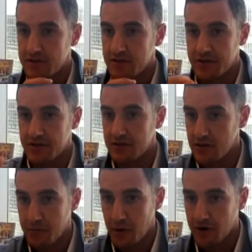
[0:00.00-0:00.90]

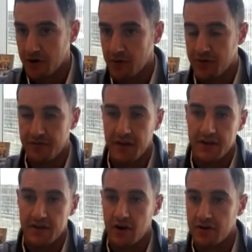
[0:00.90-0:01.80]
You partner with a
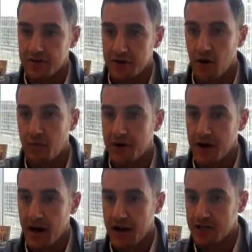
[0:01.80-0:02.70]
Vanguard, you could open
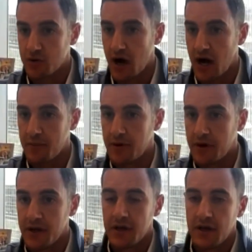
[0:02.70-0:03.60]
it at a
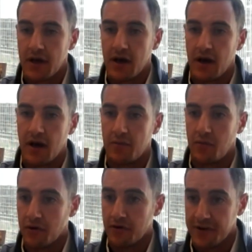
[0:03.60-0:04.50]
Schwab,
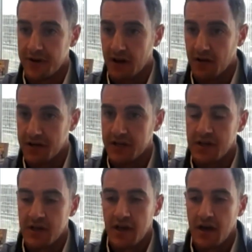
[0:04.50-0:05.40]
or a Fidelity.